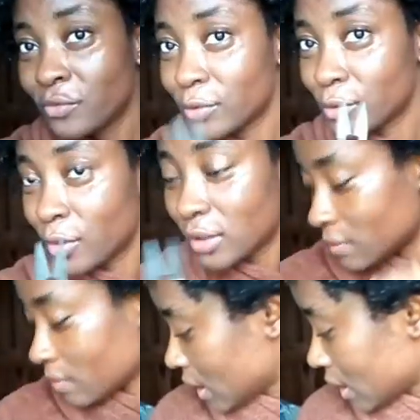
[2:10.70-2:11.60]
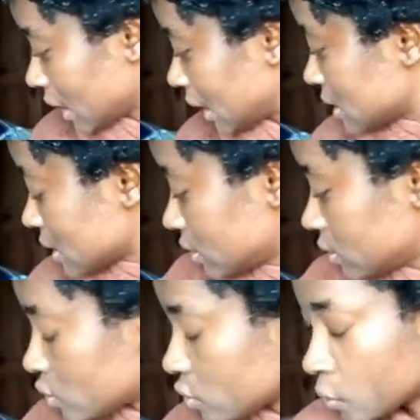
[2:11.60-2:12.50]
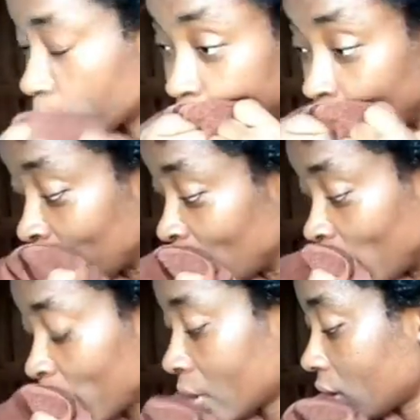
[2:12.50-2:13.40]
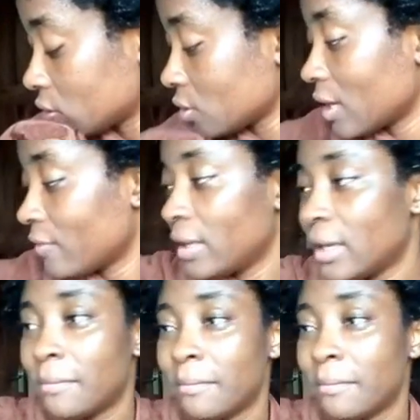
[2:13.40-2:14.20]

for cutting my hair in case I need to. I also have here